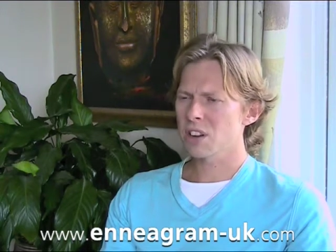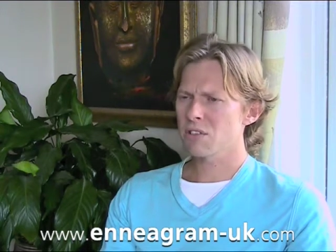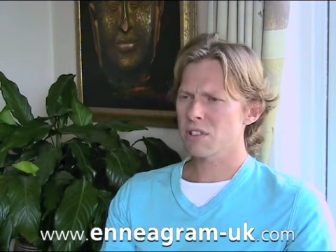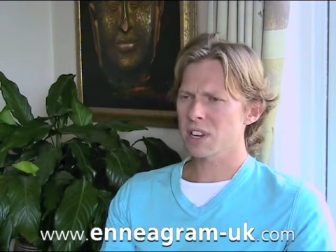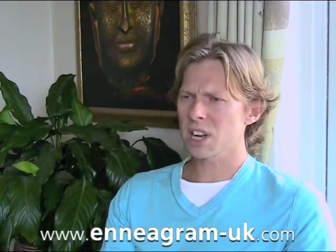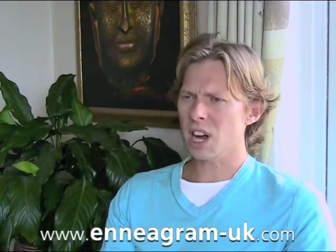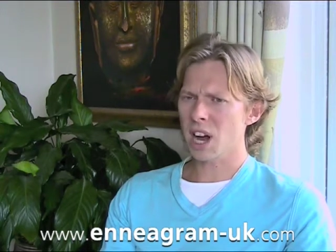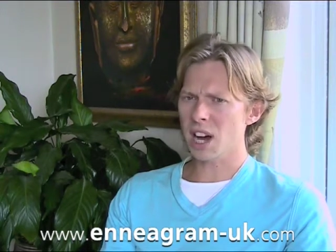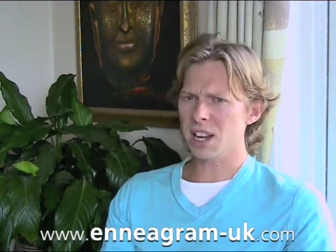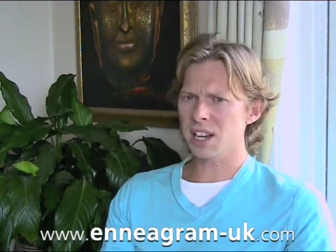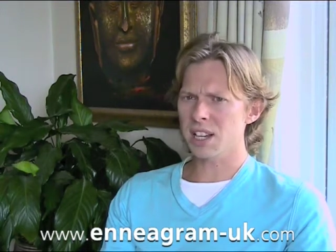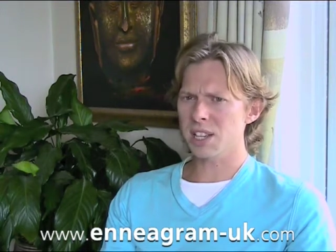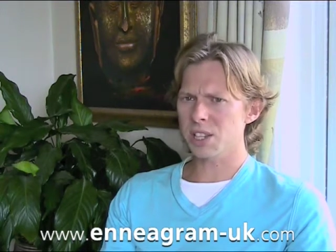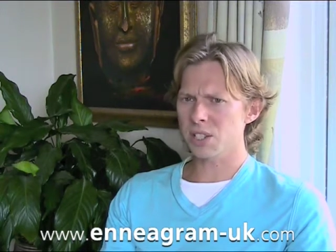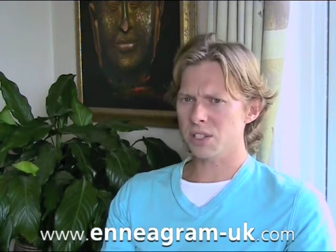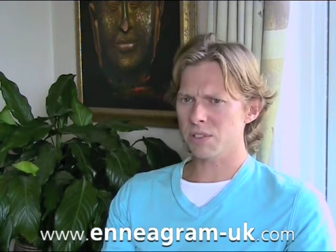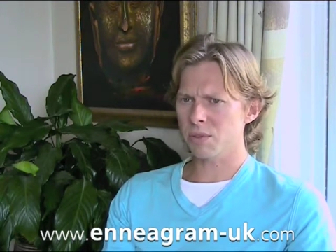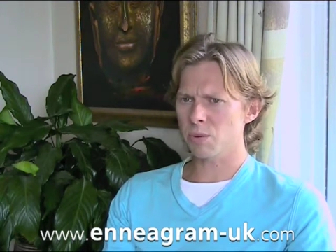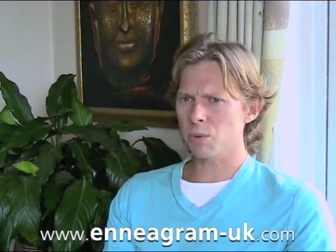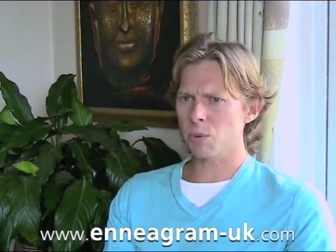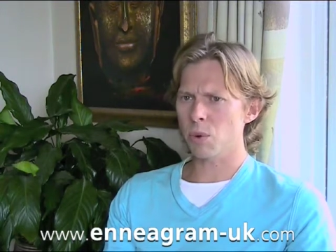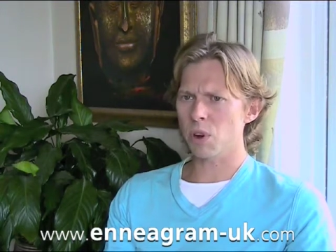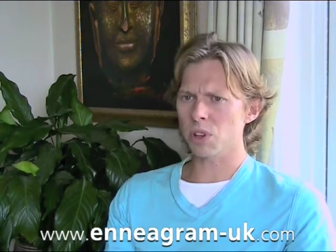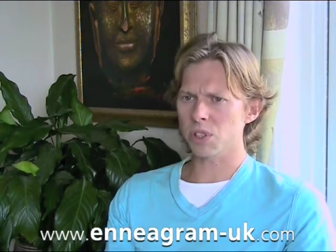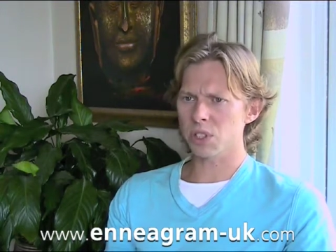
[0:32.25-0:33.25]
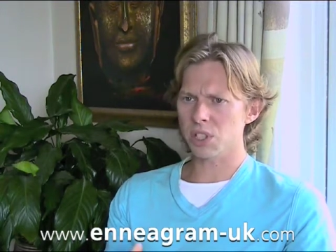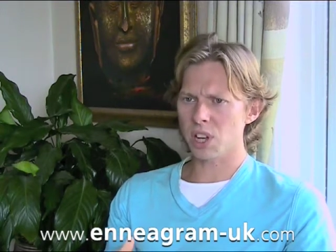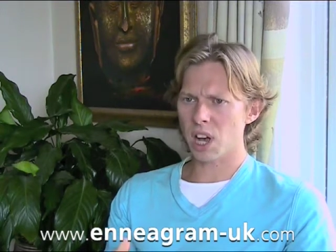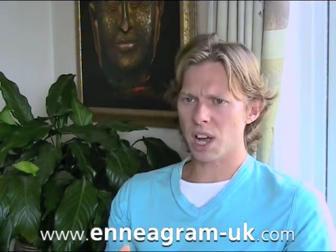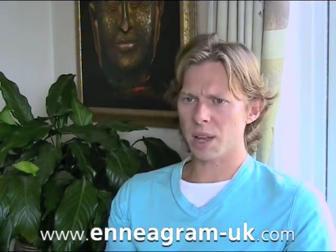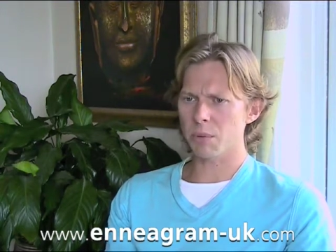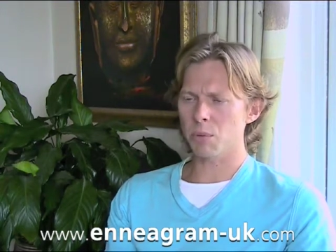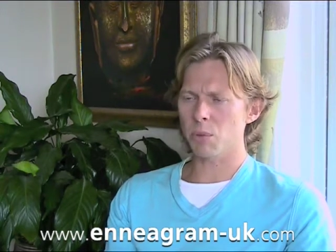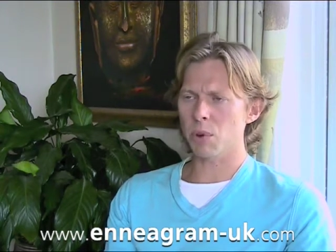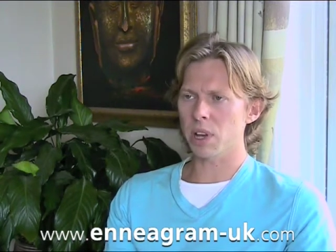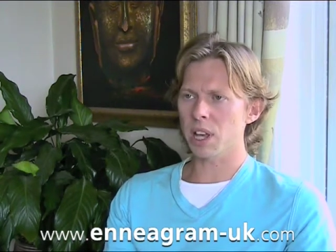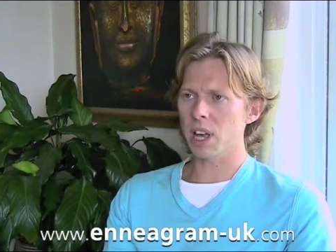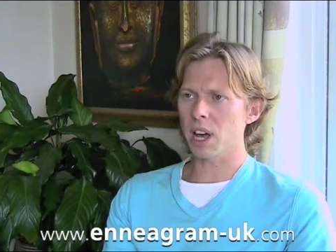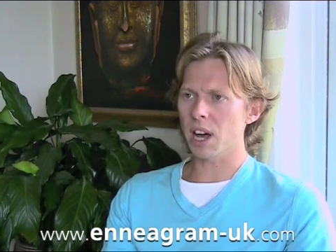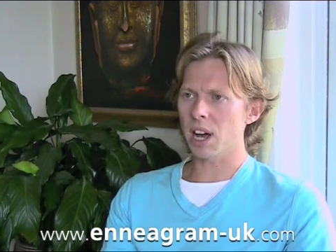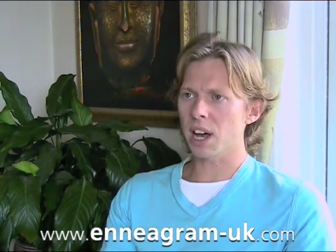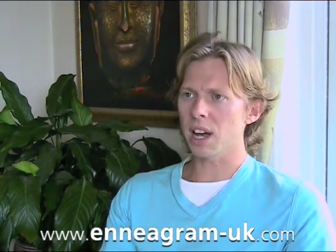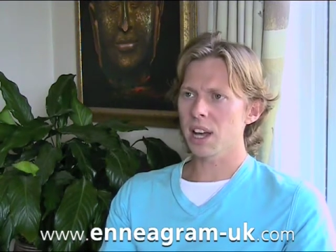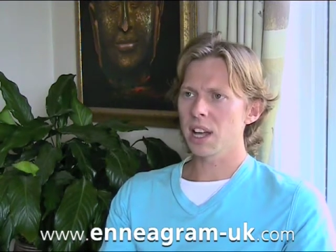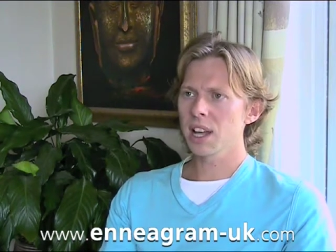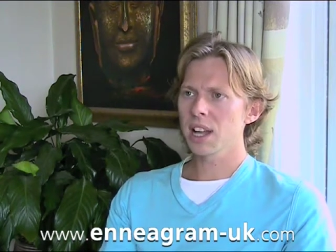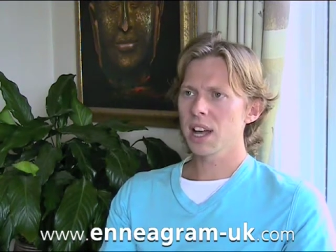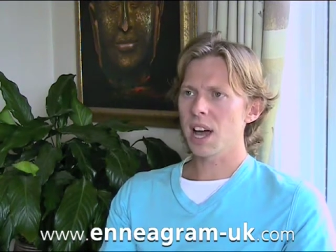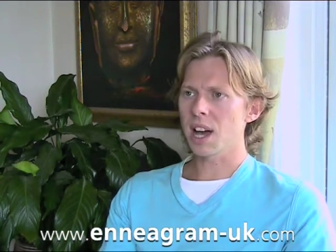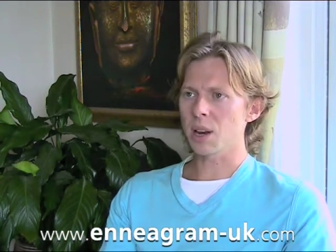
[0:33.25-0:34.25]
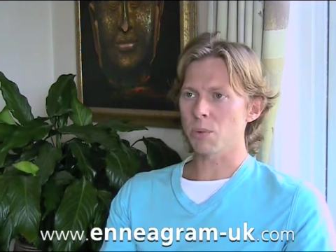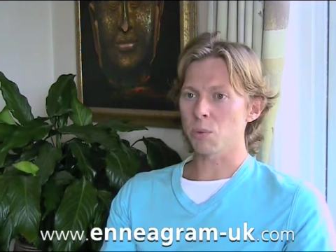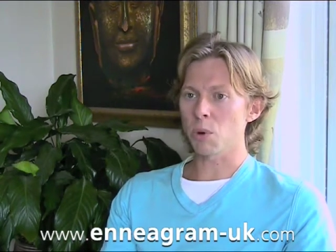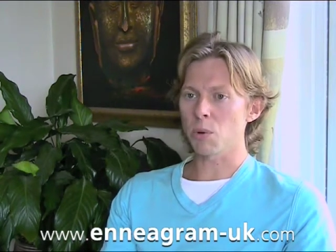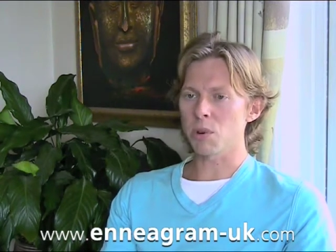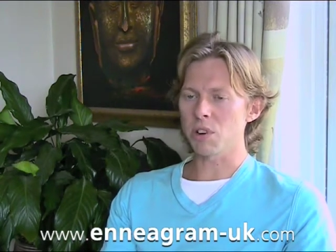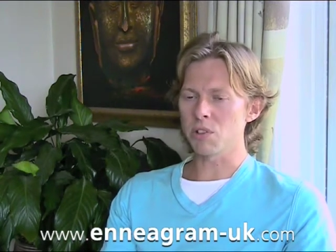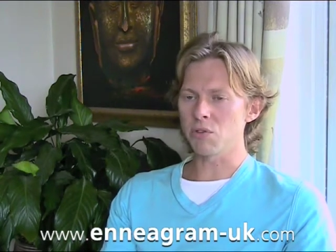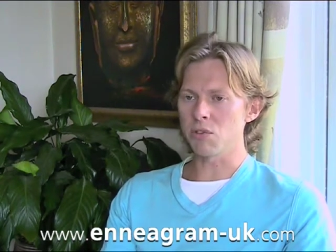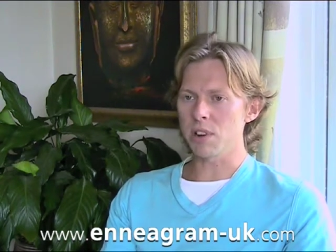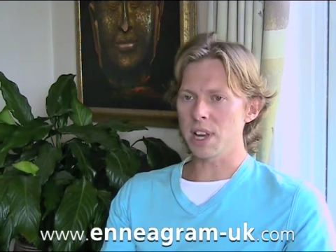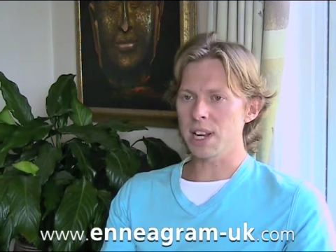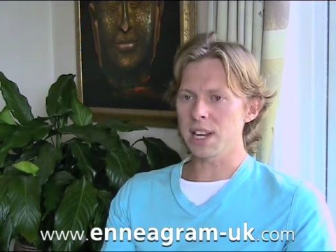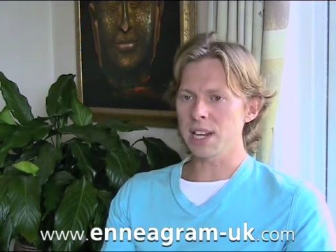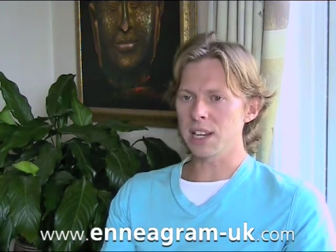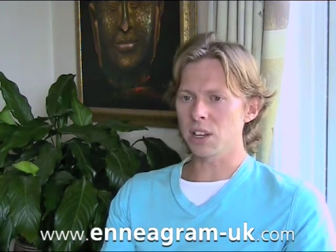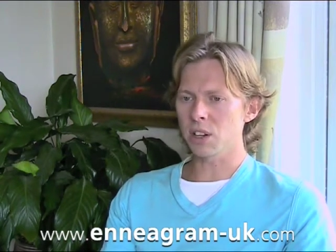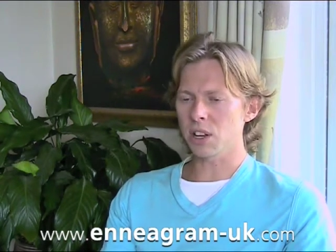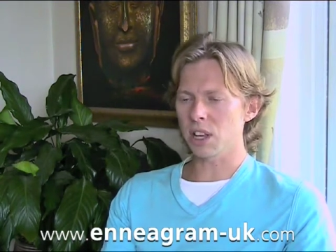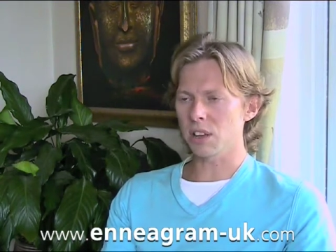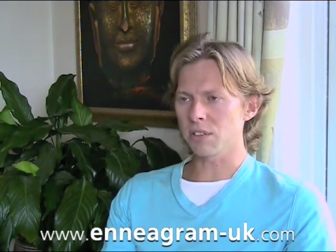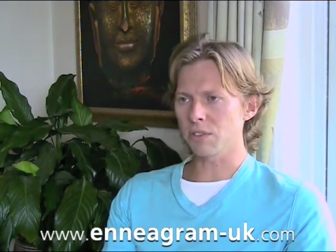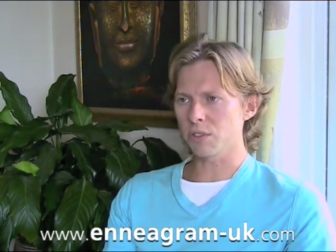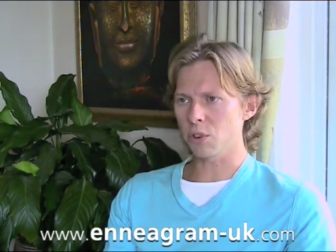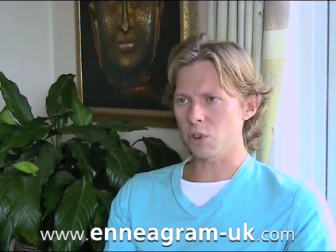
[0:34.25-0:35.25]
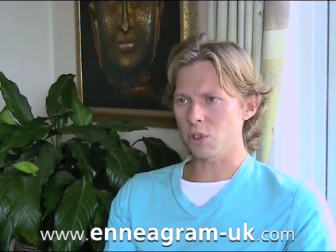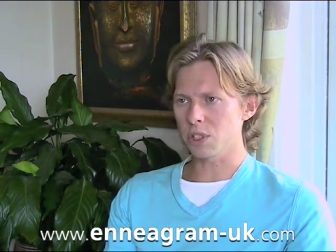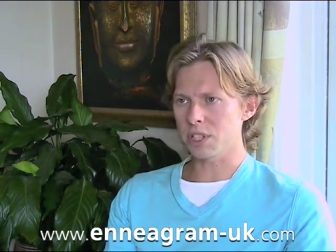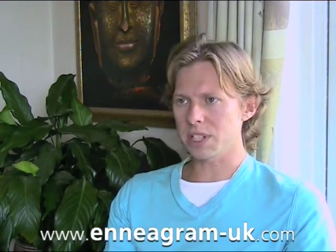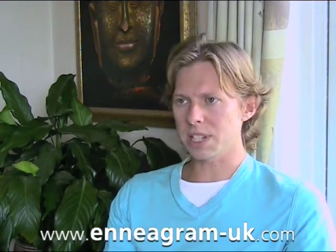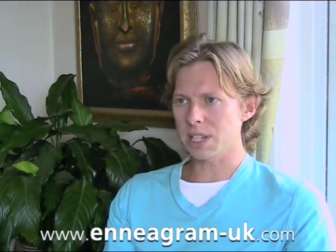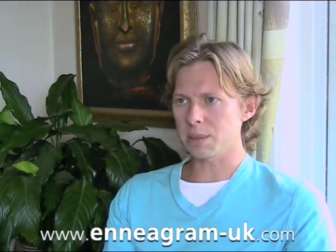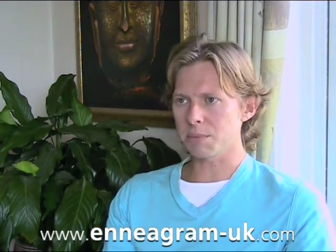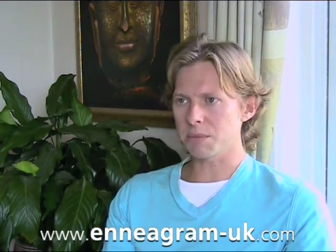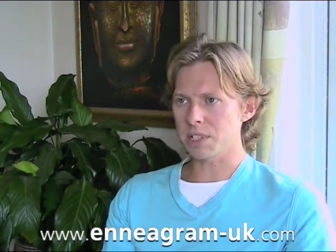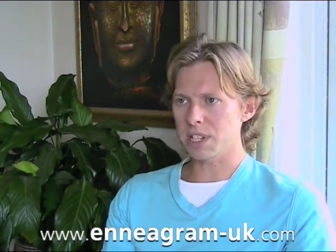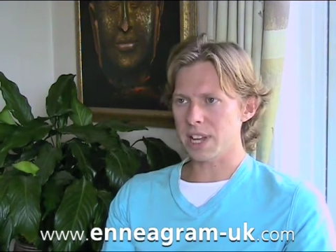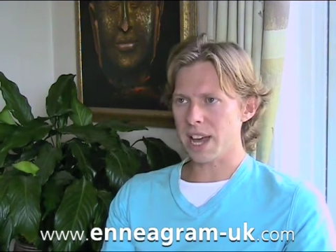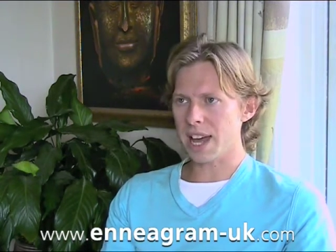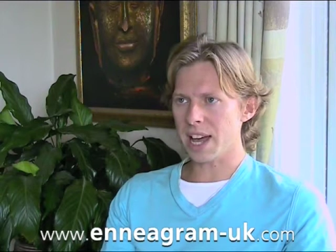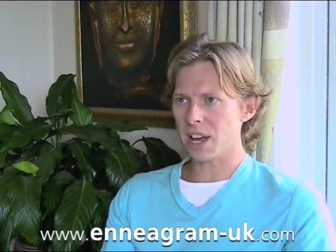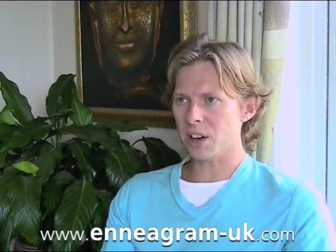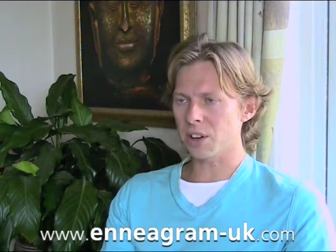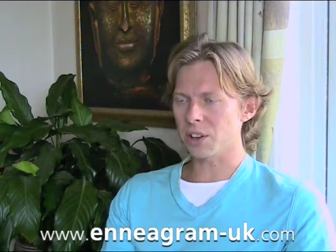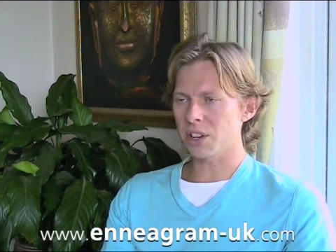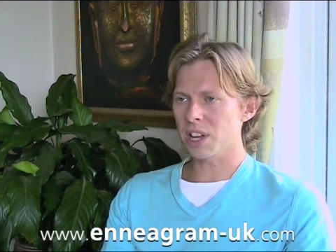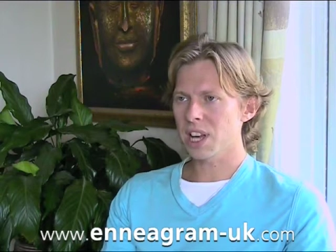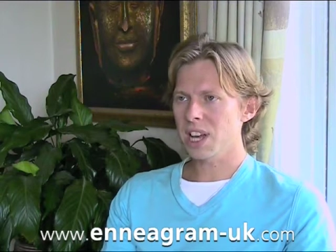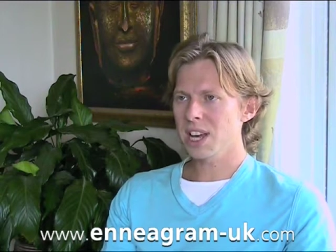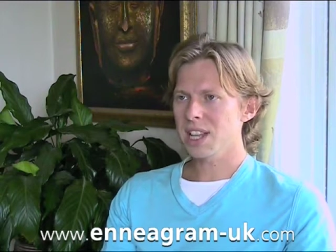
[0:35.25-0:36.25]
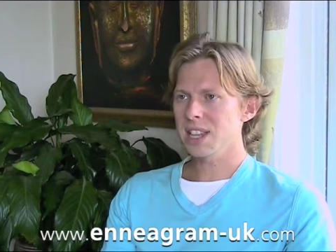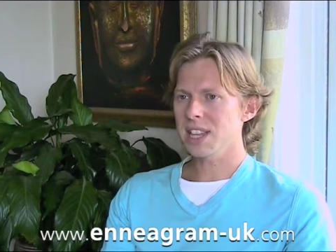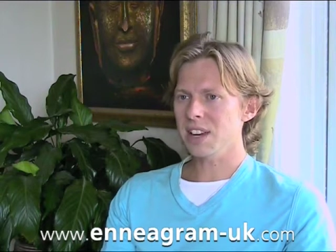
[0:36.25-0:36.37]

Regardless of what type we are and what we're really looking for deep down,